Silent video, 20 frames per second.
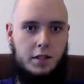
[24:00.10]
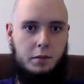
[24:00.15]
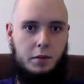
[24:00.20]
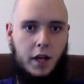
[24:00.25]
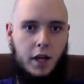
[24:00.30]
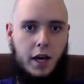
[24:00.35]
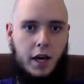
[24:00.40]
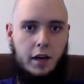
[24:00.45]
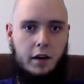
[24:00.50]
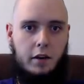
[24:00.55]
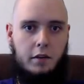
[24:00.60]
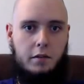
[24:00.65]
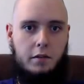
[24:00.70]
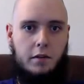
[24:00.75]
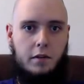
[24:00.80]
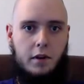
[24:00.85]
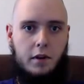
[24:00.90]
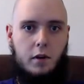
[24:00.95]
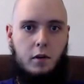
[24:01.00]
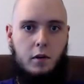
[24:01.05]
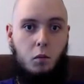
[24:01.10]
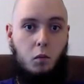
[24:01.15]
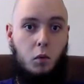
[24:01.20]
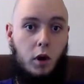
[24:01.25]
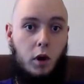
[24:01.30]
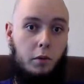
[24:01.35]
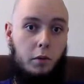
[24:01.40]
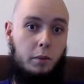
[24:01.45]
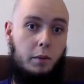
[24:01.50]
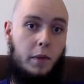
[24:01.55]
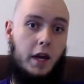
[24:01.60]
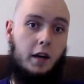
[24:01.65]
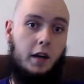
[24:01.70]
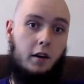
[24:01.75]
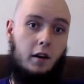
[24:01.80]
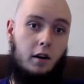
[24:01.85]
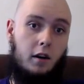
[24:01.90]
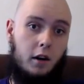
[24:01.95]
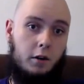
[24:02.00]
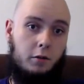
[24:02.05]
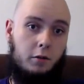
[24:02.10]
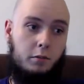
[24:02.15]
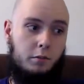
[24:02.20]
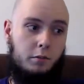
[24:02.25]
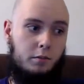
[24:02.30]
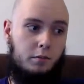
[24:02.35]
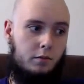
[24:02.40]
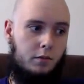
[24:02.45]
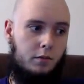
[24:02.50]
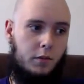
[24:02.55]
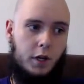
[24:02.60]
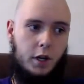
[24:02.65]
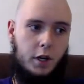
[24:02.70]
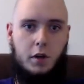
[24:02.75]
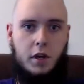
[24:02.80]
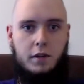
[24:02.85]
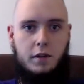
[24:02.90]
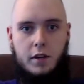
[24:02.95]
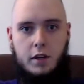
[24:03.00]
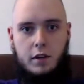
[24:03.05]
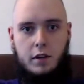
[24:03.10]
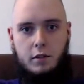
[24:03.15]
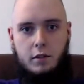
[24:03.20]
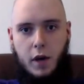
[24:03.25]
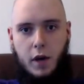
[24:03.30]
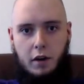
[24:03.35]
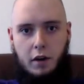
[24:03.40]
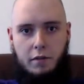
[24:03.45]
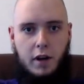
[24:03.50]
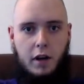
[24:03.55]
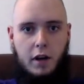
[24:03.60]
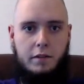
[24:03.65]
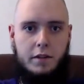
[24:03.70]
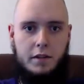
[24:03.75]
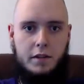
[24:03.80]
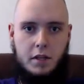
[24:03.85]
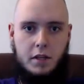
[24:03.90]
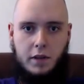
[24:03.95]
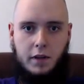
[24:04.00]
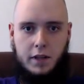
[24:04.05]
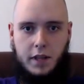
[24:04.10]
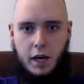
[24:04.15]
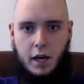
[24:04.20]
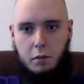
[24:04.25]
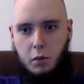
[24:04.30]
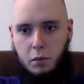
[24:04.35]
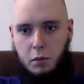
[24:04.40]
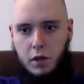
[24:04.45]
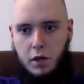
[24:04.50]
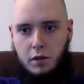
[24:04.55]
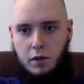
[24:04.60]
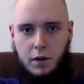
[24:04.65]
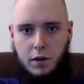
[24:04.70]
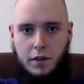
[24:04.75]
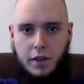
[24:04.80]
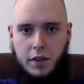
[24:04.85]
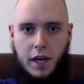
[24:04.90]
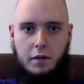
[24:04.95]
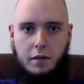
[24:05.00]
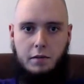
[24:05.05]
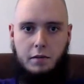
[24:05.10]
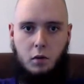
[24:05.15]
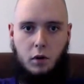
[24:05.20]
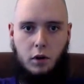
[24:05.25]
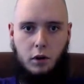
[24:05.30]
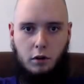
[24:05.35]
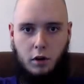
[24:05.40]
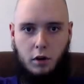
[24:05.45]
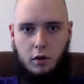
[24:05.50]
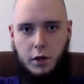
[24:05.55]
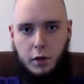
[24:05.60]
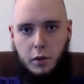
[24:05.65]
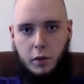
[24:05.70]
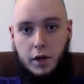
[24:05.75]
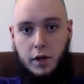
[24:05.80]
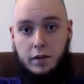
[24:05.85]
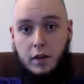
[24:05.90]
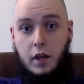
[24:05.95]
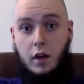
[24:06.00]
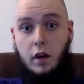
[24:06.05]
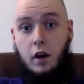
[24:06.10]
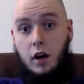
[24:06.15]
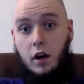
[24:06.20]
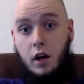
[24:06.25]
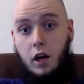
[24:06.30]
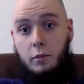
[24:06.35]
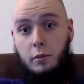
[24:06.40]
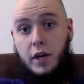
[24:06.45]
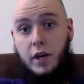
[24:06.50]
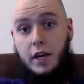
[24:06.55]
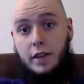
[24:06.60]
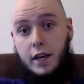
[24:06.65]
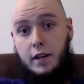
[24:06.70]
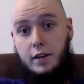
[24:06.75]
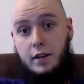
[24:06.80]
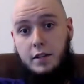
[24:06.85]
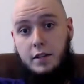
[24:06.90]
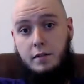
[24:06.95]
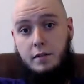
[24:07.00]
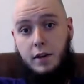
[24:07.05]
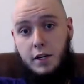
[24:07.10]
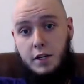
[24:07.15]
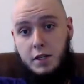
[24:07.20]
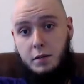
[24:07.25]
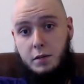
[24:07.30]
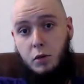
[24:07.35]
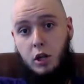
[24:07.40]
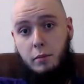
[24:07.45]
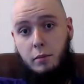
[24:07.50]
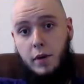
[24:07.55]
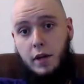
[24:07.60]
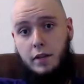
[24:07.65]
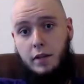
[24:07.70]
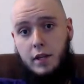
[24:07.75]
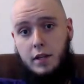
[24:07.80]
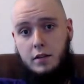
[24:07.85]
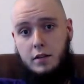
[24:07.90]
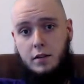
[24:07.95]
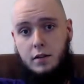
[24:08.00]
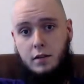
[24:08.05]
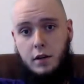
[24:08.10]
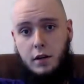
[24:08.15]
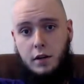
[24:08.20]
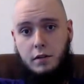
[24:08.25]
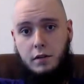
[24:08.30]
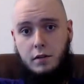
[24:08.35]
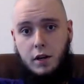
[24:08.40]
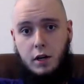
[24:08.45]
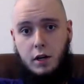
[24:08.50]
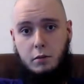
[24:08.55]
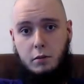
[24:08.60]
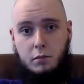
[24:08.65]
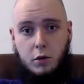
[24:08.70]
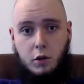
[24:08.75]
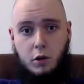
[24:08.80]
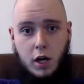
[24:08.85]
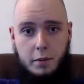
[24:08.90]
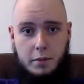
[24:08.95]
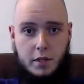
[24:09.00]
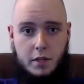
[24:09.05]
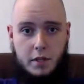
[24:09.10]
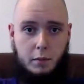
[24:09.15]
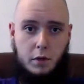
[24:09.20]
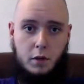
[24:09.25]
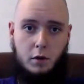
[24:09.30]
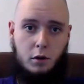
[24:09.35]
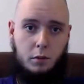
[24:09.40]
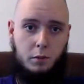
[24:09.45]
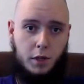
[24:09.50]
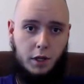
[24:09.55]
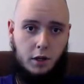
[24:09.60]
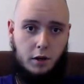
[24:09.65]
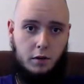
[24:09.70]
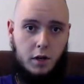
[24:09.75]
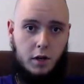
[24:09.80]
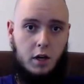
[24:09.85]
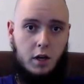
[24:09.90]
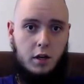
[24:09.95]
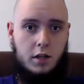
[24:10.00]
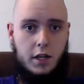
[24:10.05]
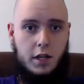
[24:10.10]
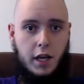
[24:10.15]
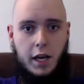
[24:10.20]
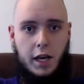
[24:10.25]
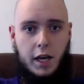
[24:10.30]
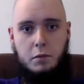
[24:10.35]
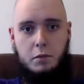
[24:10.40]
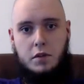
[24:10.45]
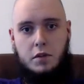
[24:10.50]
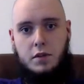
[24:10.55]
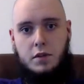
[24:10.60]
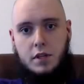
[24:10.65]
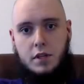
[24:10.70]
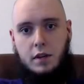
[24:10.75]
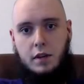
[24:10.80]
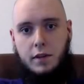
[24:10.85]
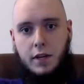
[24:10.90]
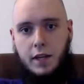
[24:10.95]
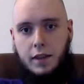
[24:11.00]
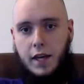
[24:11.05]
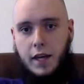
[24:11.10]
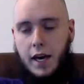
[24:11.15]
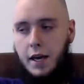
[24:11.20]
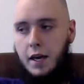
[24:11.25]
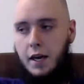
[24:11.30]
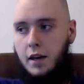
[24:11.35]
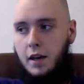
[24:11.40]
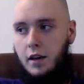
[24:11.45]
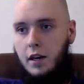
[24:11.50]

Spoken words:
supply of what we make our, even alfalfa and stuff like that. When we divert that for growing with, albeit that is a very small amount that's diverted from crops that would normally go to animals and stuff like that,